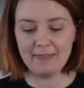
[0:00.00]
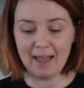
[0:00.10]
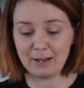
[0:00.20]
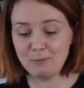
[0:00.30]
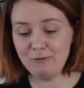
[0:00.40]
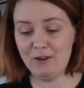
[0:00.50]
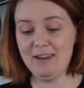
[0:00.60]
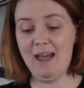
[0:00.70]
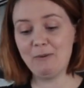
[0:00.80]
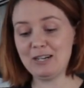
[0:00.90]
That could be
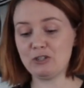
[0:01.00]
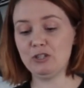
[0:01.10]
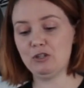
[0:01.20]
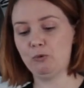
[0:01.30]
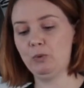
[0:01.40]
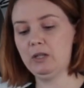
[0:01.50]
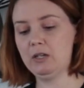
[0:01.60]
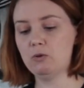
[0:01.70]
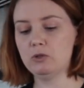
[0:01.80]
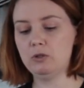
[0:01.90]
fun. That would actually look really
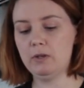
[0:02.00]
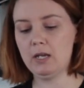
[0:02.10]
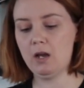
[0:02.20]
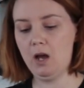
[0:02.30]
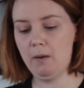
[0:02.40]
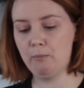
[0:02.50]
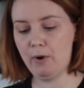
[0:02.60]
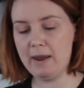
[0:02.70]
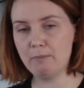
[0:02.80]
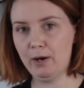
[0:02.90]
cool, doing a
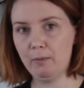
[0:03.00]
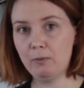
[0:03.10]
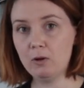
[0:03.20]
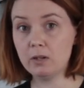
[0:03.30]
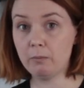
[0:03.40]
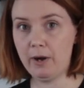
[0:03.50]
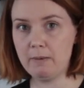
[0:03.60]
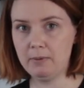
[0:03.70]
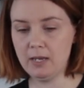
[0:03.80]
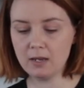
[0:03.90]
bright purple and a
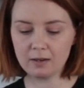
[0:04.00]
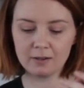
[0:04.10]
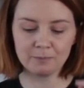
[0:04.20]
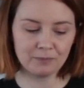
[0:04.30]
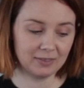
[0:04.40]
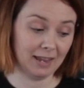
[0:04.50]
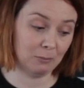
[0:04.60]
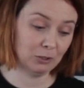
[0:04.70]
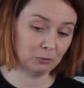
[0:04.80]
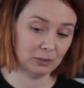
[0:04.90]
bright pink. That
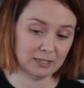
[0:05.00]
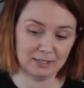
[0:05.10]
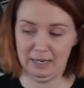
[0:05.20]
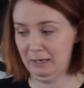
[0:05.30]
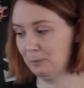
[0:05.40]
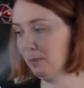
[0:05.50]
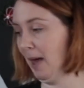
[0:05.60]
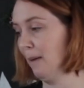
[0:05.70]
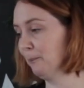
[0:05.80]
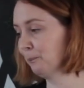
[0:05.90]
would look really sick,
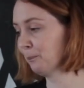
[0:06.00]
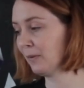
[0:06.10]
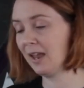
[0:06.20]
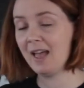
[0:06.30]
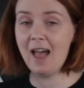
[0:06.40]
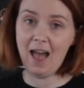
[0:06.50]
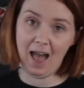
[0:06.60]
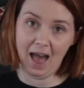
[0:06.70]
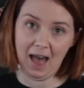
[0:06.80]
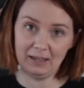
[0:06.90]
but
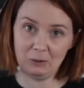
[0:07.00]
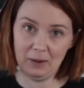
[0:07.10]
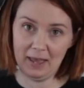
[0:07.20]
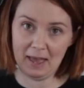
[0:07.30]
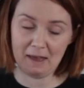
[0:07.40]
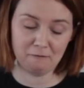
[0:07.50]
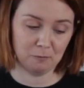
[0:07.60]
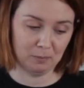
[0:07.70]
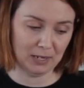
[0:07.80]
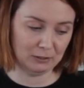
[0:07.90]
I don't have
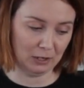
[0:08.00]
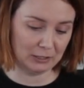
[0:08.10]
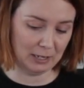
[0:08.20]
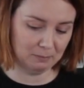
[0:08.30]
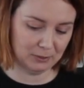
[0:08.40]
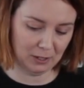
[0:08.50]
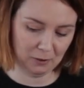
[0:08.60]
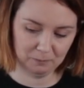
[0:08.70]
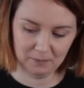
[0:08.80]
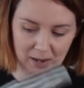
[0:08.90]
pink duct tape,
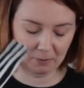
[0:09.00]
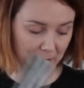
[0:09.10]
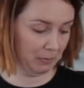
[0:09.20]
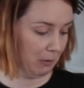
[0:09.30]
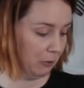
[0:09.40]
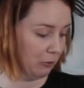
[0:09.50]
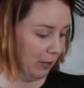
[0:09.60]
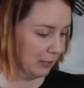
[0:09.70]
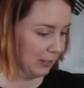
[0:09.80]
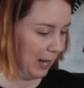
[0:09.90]
so I'm not gonna be able to do
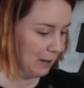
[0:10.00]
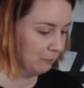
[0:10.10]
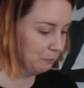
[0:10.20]
that today.